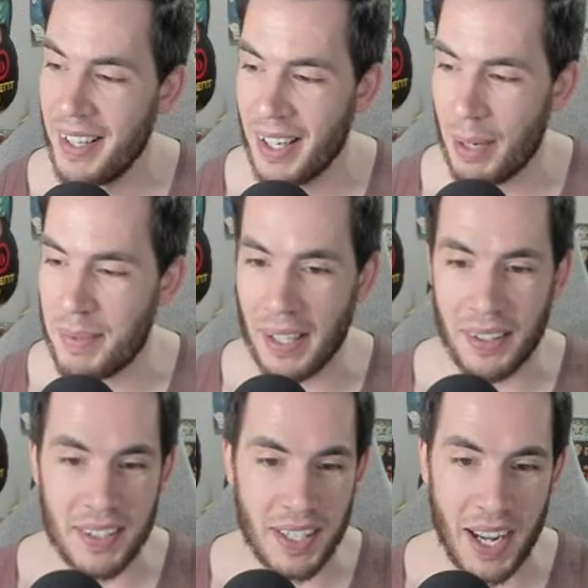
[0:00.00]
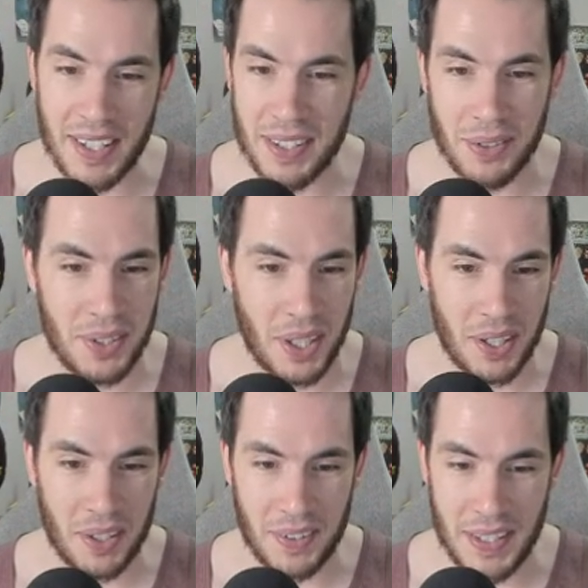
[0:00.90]
i'm telling you guys those
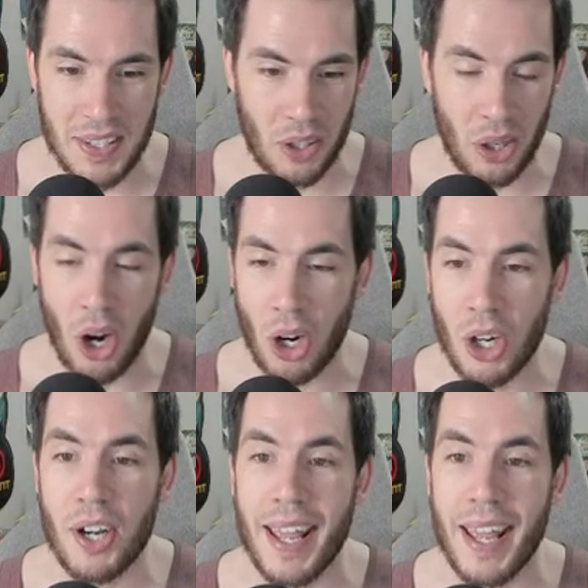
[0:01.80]
are these are hard